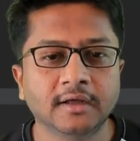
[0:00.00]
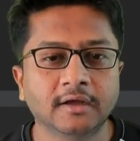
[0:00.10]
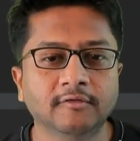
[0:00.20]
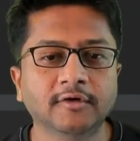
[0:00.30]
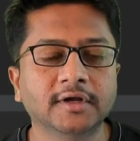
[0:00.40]

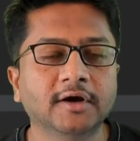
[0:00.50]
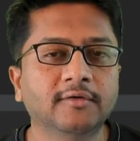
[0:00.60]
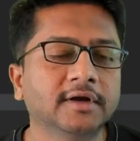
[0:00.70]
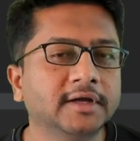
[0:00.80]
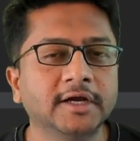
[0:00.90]
We will
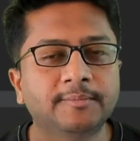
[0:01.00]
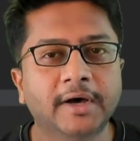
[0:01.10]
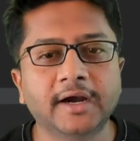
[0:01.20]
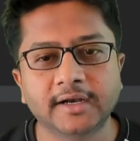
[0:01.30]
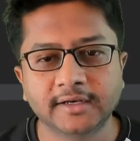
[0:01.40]
cover Git
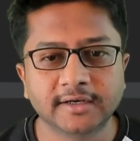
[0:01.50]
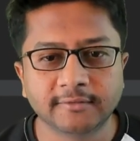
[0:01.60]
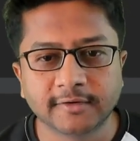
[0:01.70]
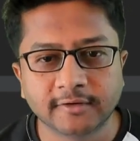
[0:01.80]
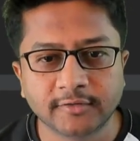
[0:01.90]
part in
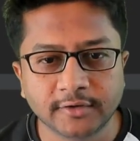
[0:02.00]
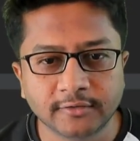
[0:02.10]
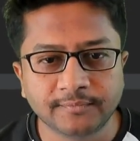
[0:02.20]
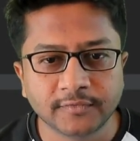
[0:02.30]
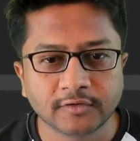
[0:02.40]
different
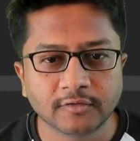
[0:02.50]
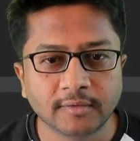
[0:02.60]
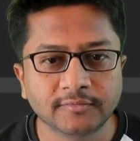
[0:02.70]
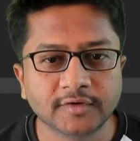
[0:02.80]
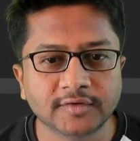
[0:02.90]
video, so
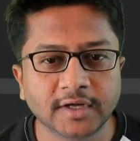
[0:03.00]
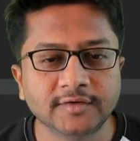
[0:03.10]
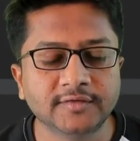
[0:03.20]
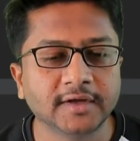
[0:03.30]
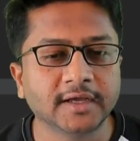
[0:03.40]
I'm just
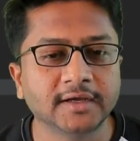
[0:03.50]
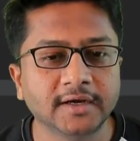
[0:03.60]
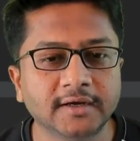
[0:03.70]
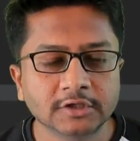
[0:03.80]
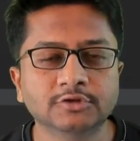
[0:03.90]
unchecking
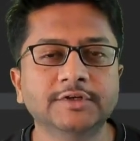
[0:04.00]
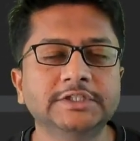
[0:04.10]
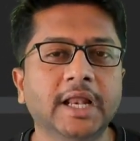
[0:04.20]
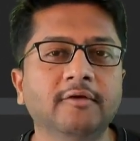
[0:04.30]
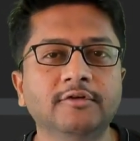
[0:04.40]
it. So which
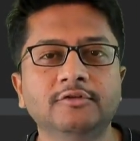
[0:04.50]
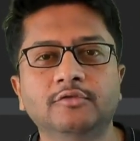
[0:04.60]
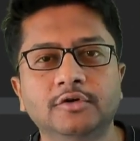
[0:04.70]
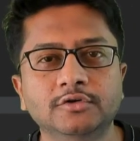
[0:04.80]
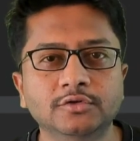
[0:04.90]
language you
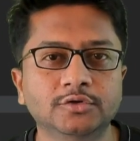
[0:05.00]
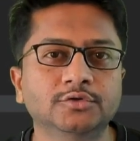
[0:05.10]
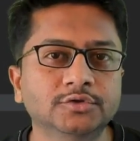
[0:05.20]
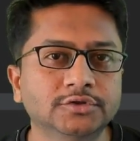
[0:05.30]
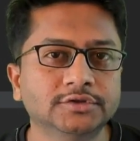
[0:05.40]
want to
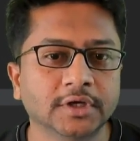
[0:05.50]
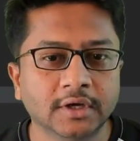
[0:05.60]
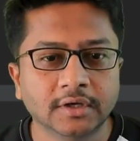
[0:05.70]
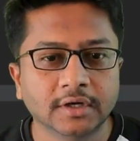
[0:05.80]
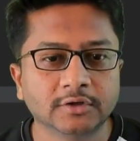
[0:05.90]
use
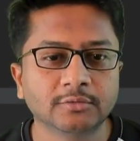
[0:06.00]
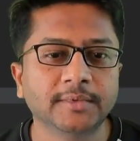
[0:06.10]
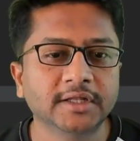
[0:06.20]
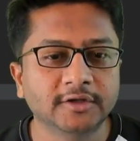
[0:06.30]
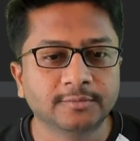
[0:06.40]
to
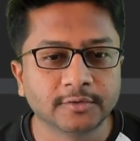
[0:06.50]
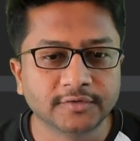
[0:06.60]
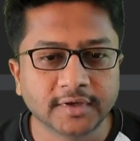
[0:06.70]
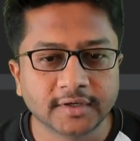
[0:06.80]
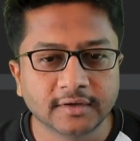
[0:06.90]
build this
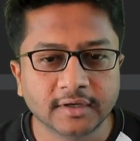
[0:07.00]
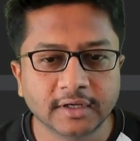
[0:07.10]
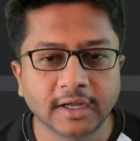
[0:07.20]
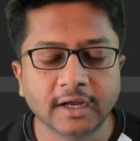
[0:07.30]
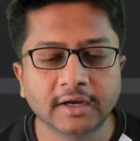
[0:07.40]
project?
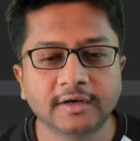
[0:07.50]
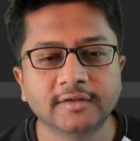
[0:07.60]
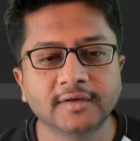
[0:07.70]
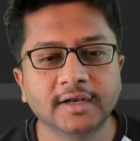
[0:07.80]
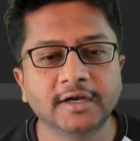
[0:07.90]
It
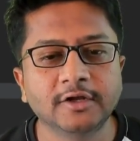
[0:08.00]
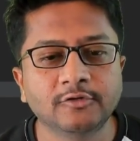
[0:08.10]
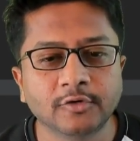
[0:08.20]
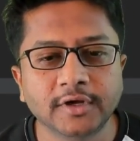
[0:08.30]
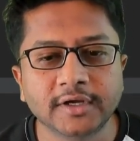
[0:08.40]
is already
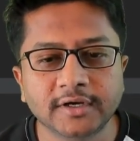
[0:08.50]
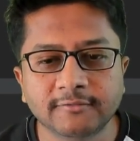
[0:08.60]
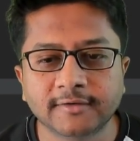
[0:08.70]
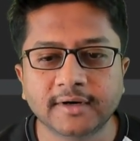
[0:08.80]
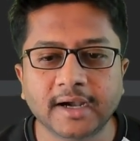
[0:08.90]
showing
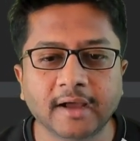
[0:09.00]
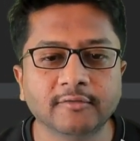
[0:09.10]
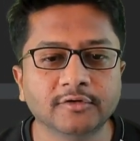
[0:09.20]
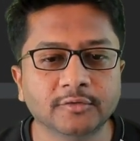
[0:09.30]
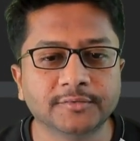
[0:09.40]
different
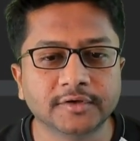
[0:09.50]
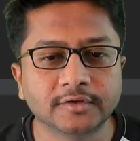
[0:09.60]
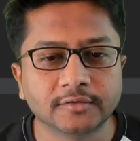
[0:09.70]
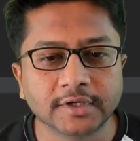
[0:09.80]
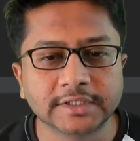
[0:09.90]
language
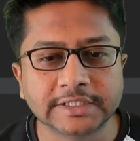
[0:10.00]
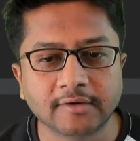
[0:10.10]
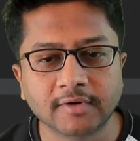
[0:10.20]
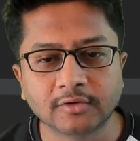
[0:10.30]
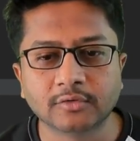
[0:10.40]
option. Okay,
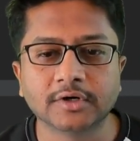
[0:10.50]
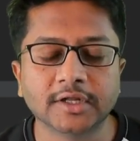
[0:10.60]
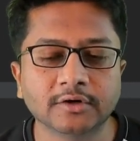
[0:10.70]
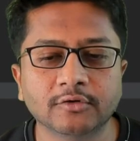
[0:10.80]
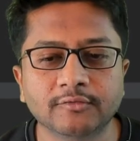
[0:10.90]
Java,
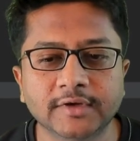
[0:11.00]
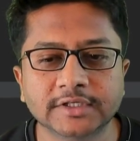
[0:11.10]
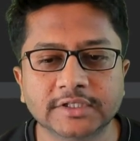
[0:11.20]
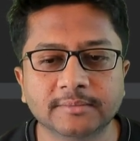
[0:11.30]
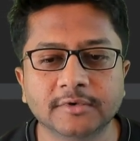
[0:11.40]
Kotlin, Groovy,
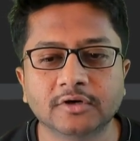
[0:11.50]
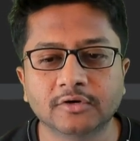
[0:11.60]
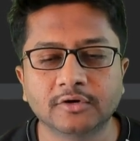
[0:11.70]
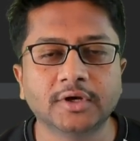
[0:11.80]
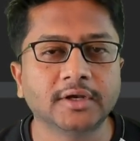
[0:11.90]
HTML,
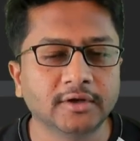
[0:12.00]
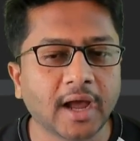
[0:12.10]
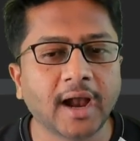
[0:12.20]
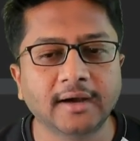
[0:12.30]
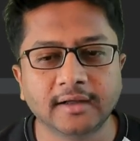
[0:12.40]
or you can
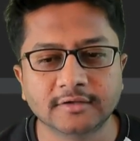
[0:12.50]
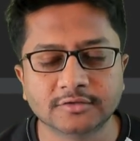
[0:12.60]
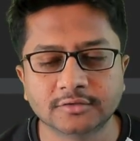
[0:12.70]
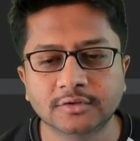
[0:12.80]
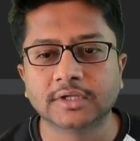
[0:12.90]
add
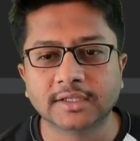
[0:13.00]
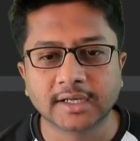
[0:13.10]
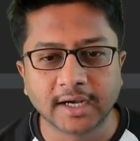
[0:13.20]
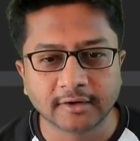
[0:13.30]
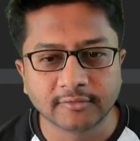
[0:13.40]
also other
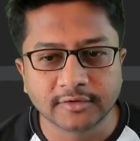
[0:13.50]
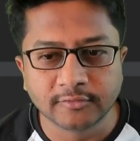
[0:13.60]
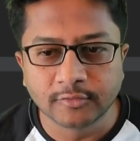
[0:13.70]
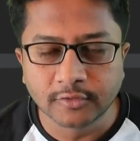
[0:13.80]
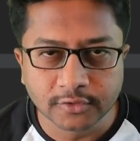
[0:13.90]
language
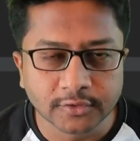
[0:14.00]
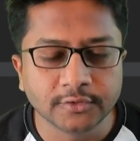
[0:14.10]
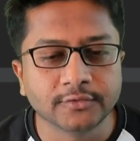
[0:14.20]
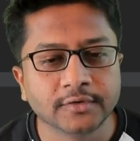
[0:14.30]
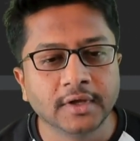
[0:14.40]
if you want to
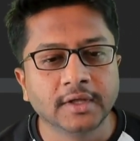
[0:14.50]
use.